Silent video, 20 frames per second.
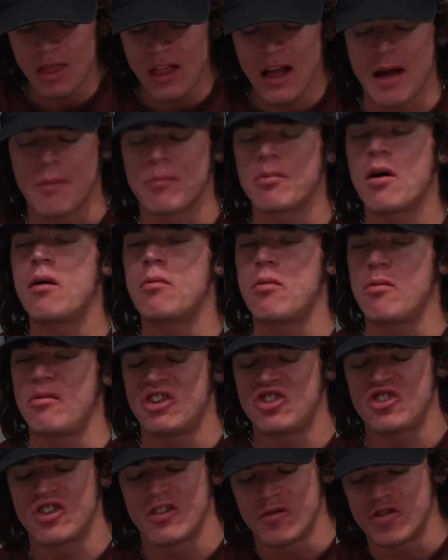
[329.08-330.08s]
I probably
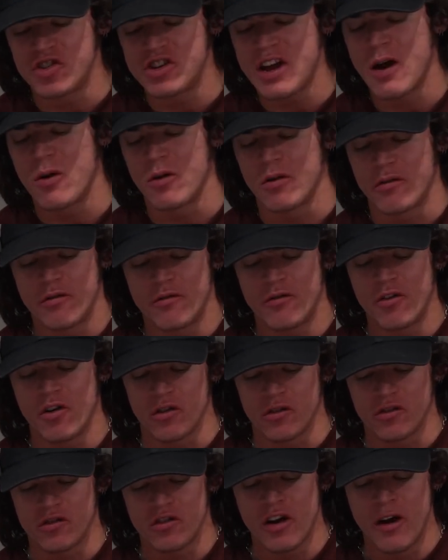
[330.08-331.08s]
should have showered
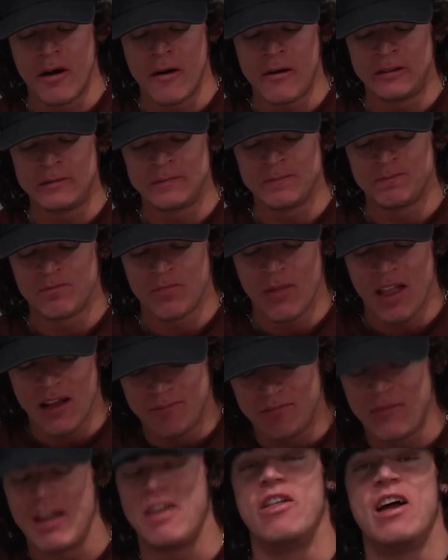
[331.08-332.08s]
first
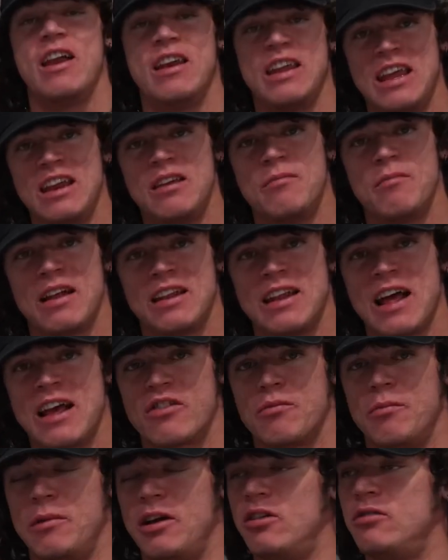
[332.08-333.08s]
and then eaten my
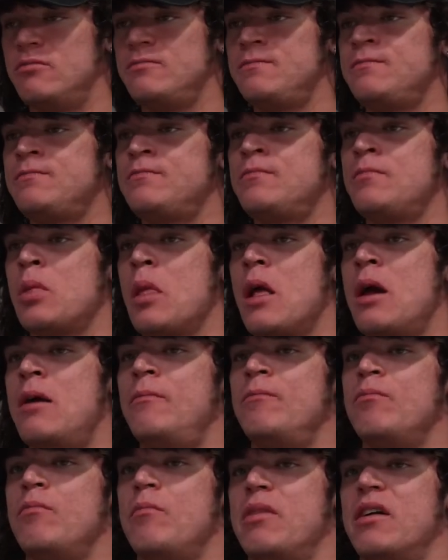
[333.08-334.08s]
last meal,
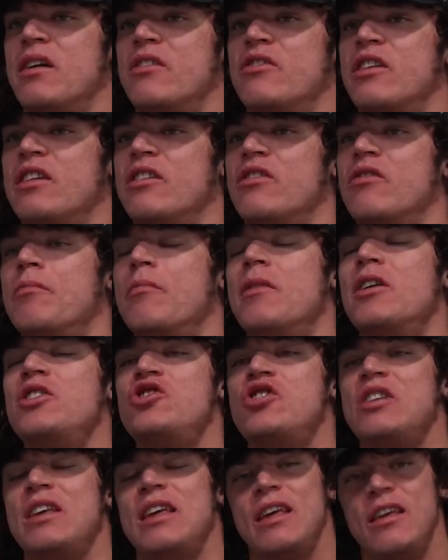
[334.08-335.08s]
because it is
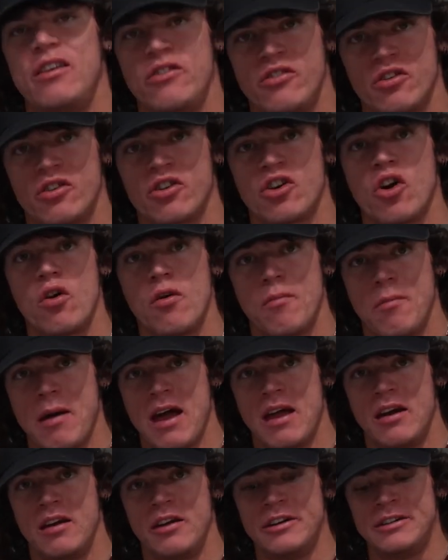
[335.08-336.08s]
much easier to go to
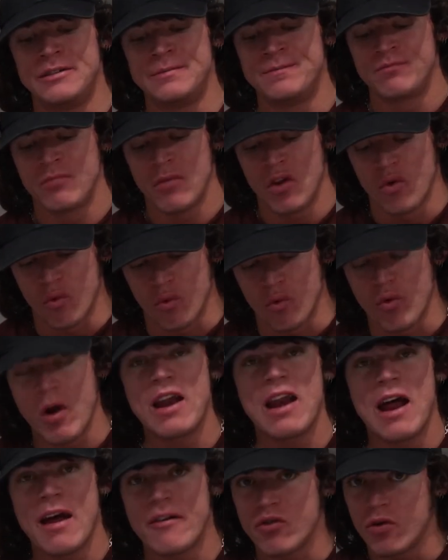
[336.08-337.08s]
bed
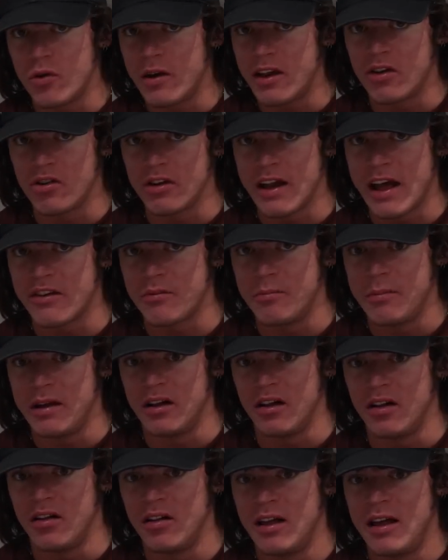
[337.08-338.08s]
right after eating your last
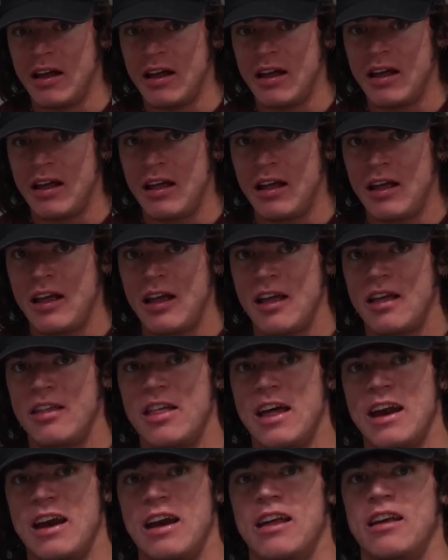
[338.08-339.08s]
meal
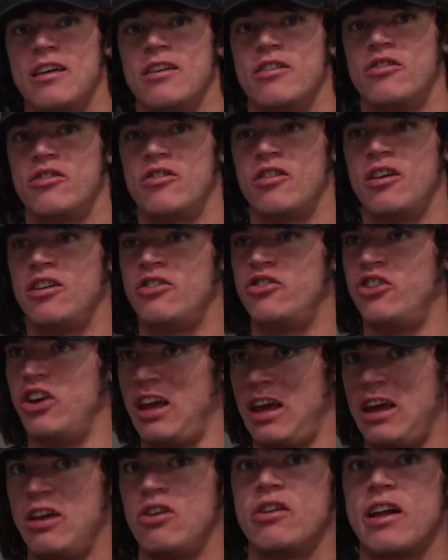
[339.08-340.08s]
than it is to
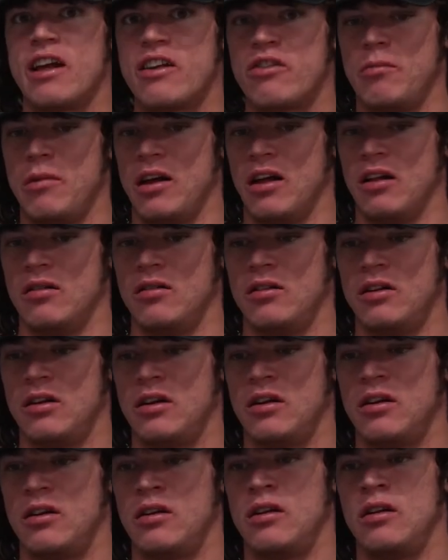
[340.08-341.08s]
eat your last meal,
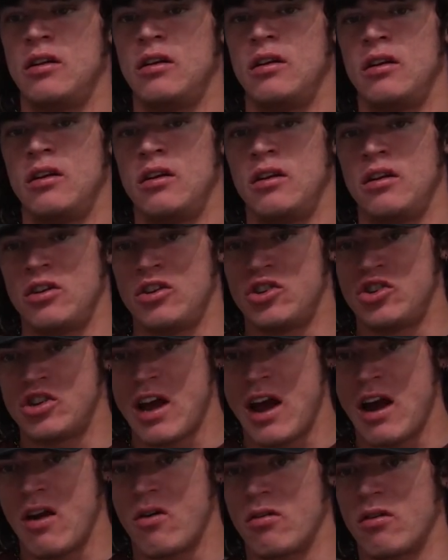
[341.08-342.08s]

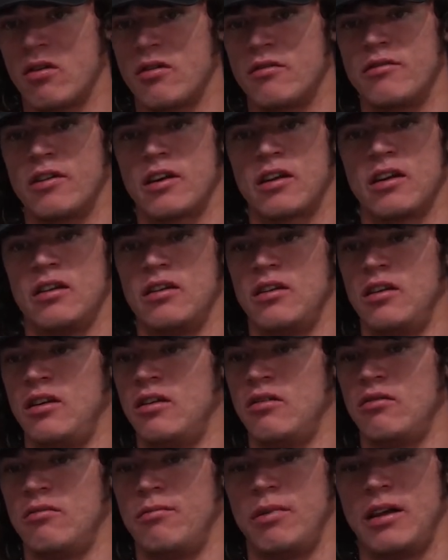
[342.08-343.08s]
shower,
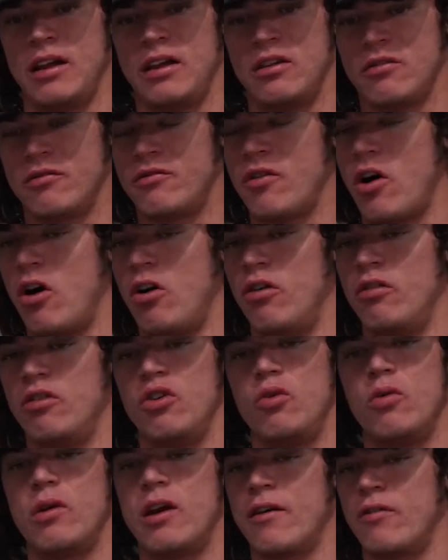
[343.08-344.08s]
fucking, play on your phone,
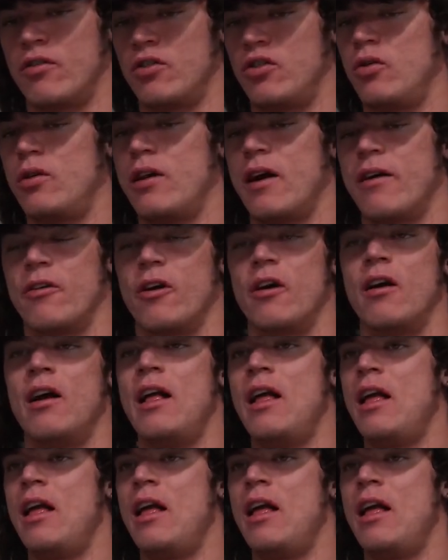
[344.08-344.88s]
do whatever.